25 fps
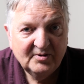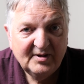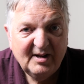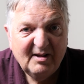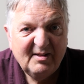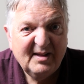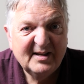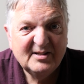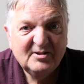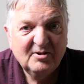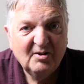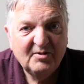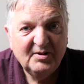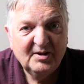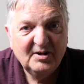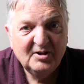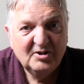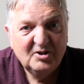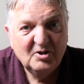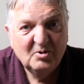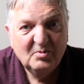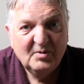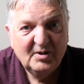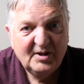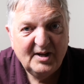Now that's nothing to
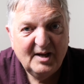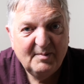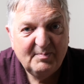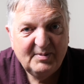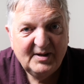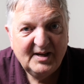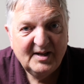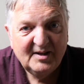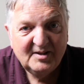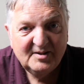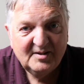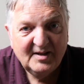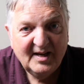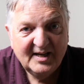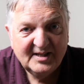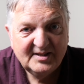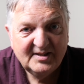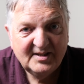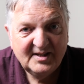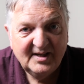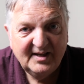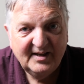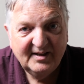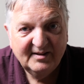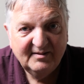do with
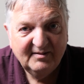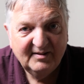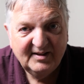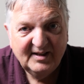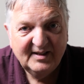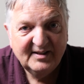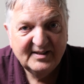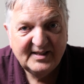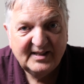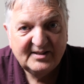APS-C and things,